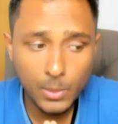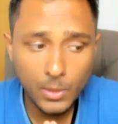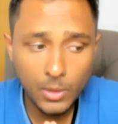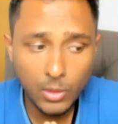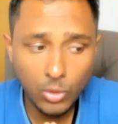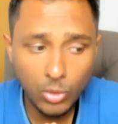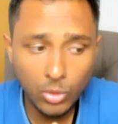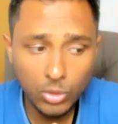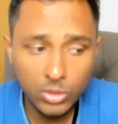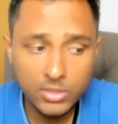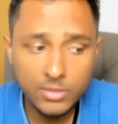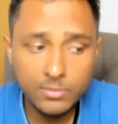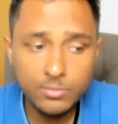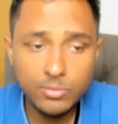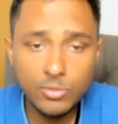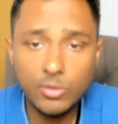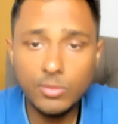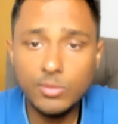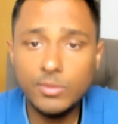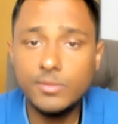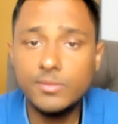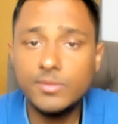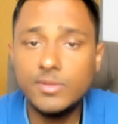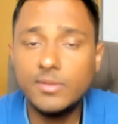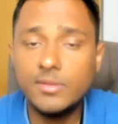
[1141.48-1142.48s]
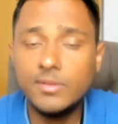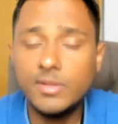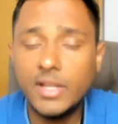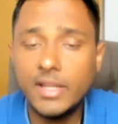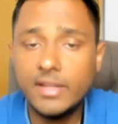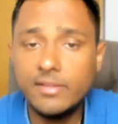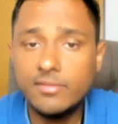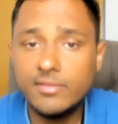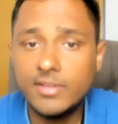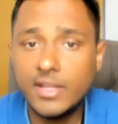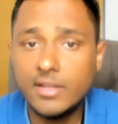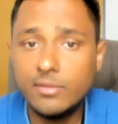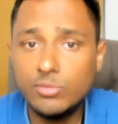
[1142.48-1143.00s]
all the problems in
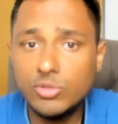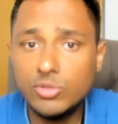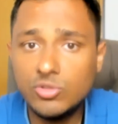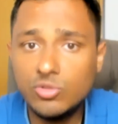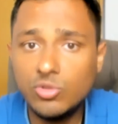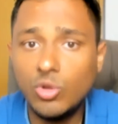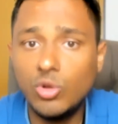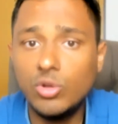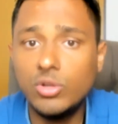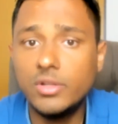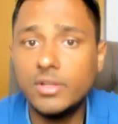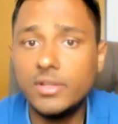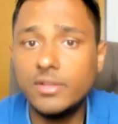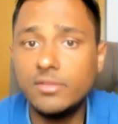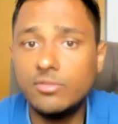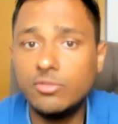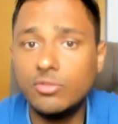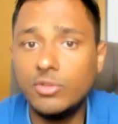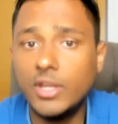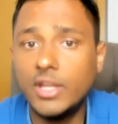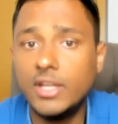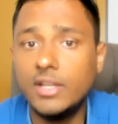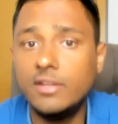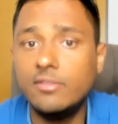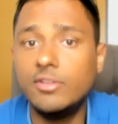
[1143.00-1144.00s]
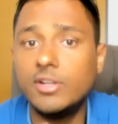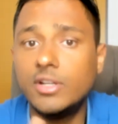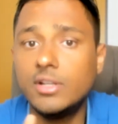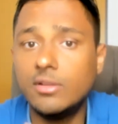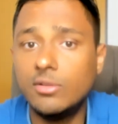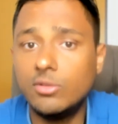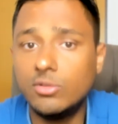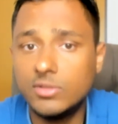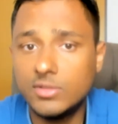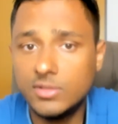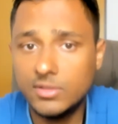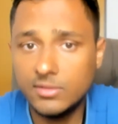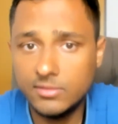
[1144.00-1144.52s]
life can be solved if we elevate
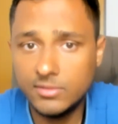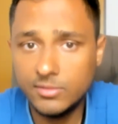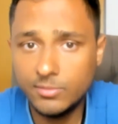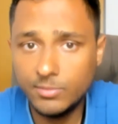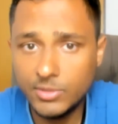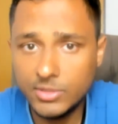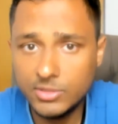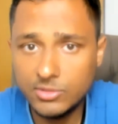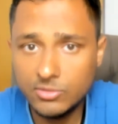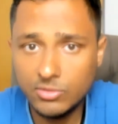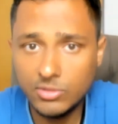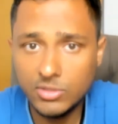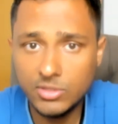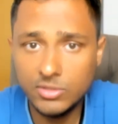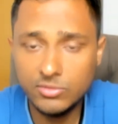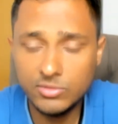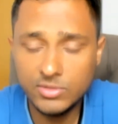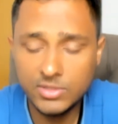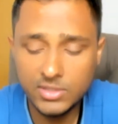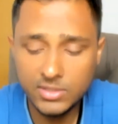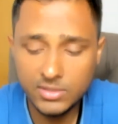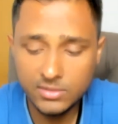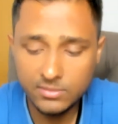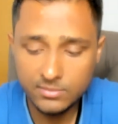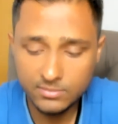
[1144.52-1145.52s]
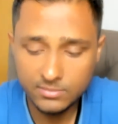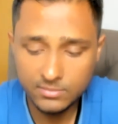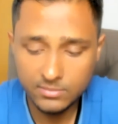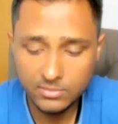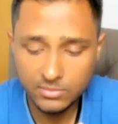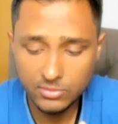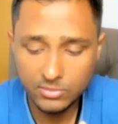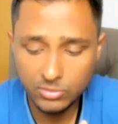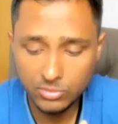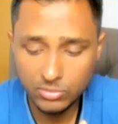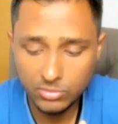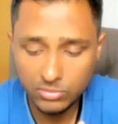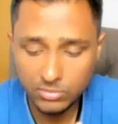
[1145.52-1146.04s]
ourselves spiritually. You see,
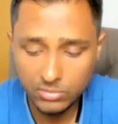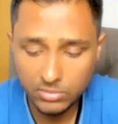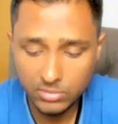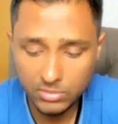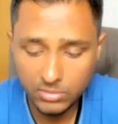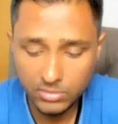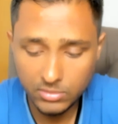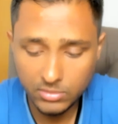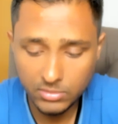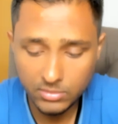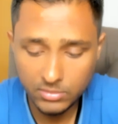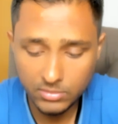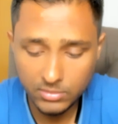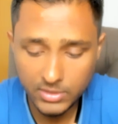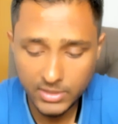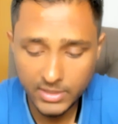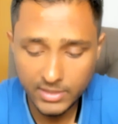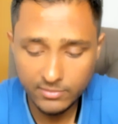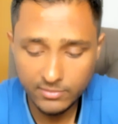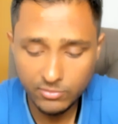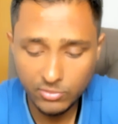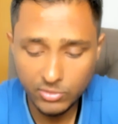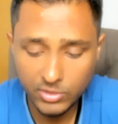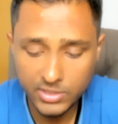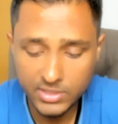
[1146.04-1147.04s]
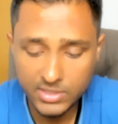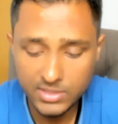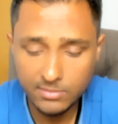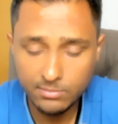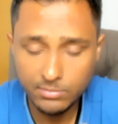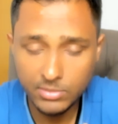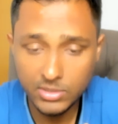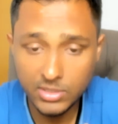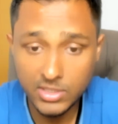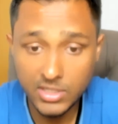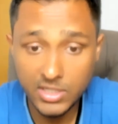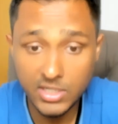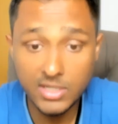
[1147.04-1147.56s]
you know, uh, like for
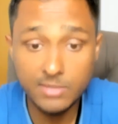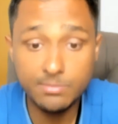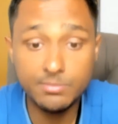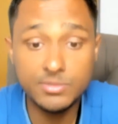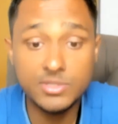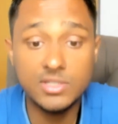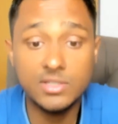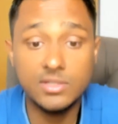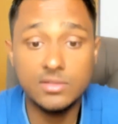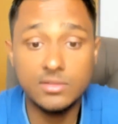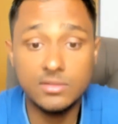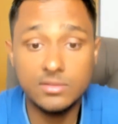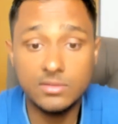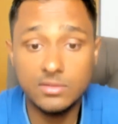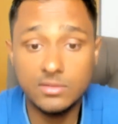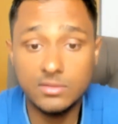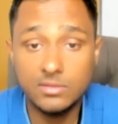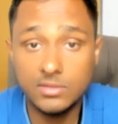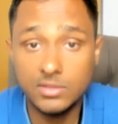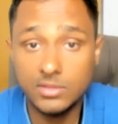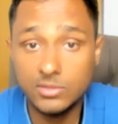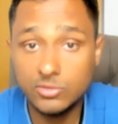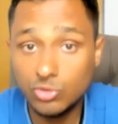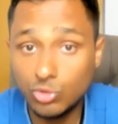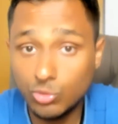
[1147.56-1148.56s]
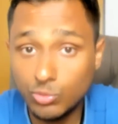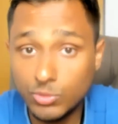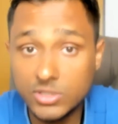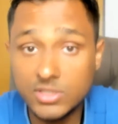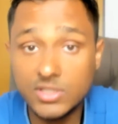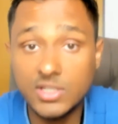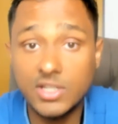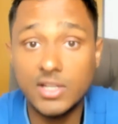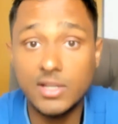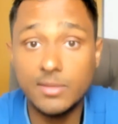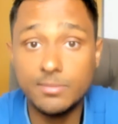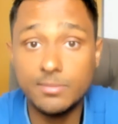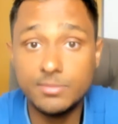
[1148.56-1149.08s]
example, corruption. There's so much
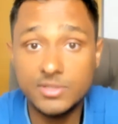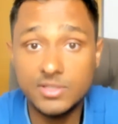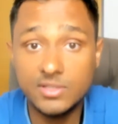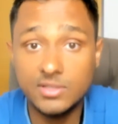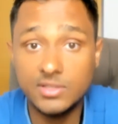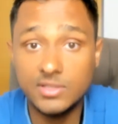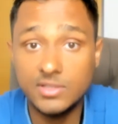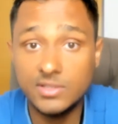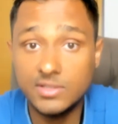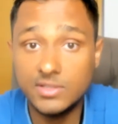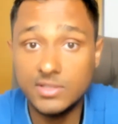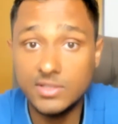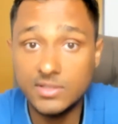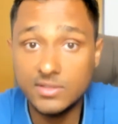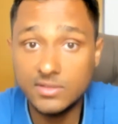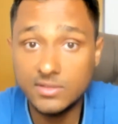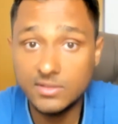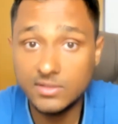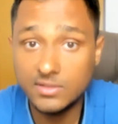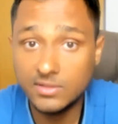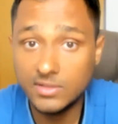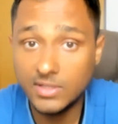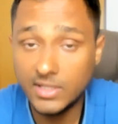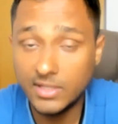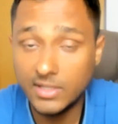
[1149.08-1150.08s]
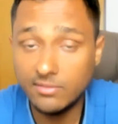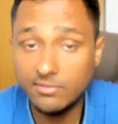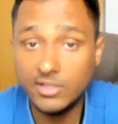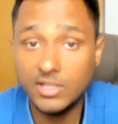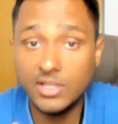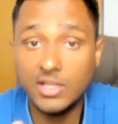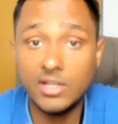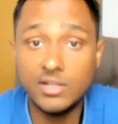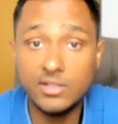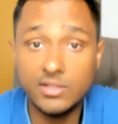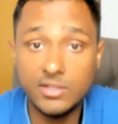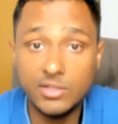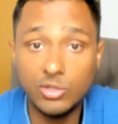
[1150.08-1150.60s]
corruption these days in every
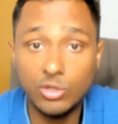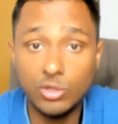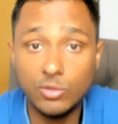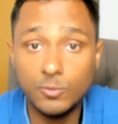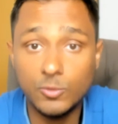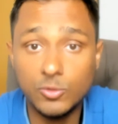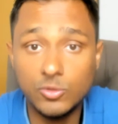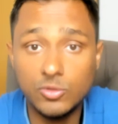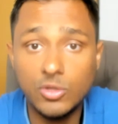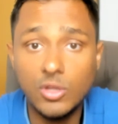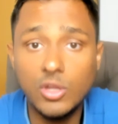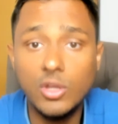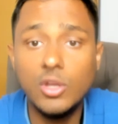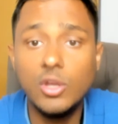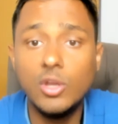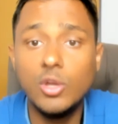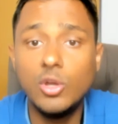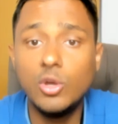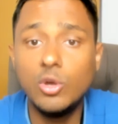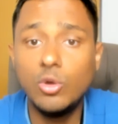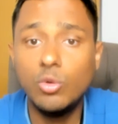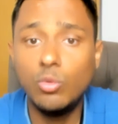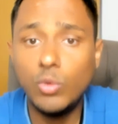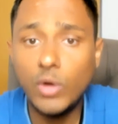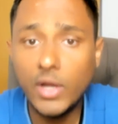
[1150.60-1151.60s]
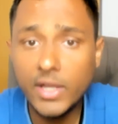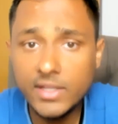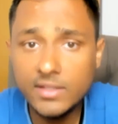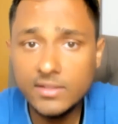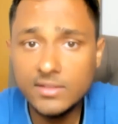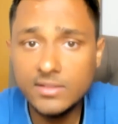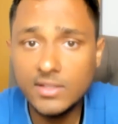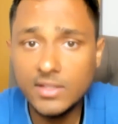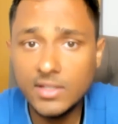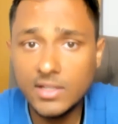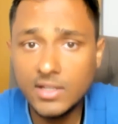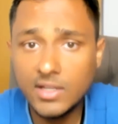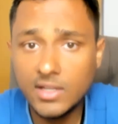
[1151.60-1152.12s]
country almost. Why
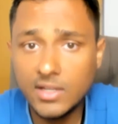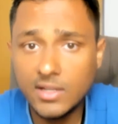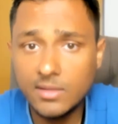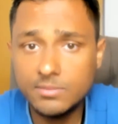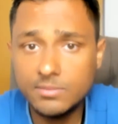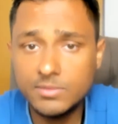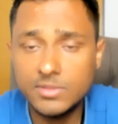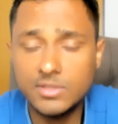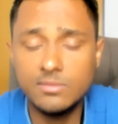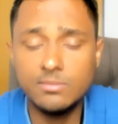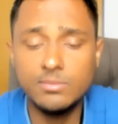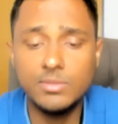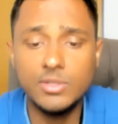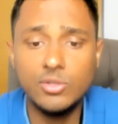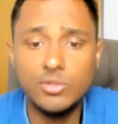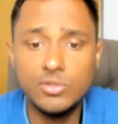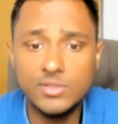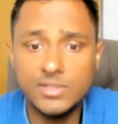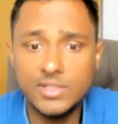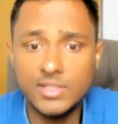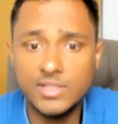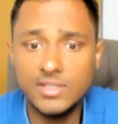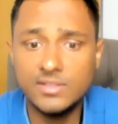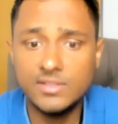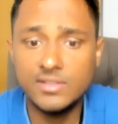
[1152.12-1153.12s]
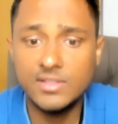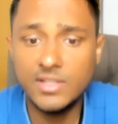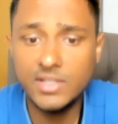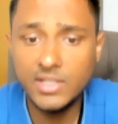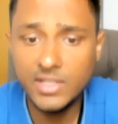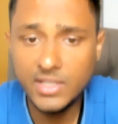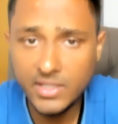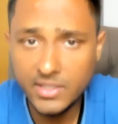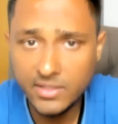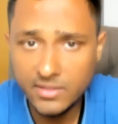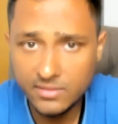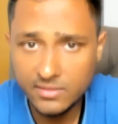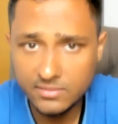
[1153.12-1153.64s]
is there corruption? Because there is
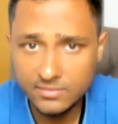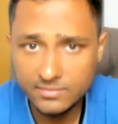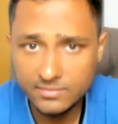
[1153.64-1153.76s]
greed.